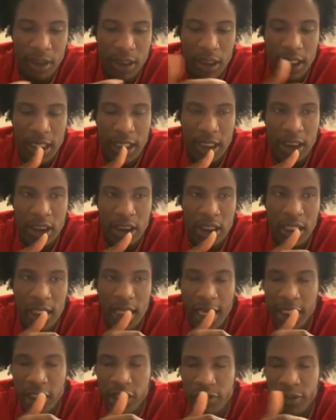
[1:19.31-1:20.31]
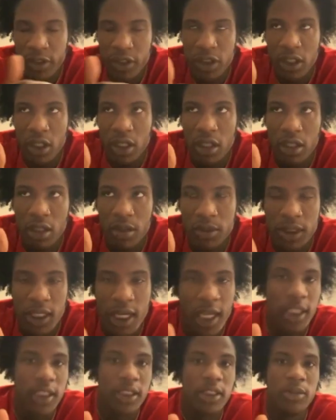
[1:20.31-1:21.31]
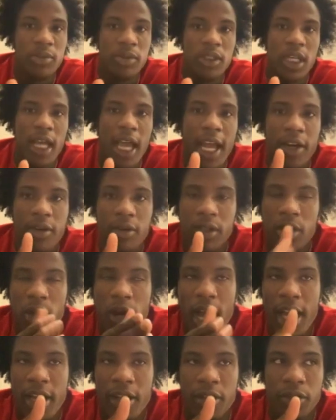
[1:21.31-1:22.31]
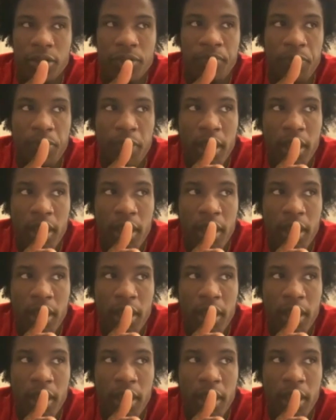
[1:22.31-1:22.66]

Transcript: He got his first scholarship to Akron, Ohio.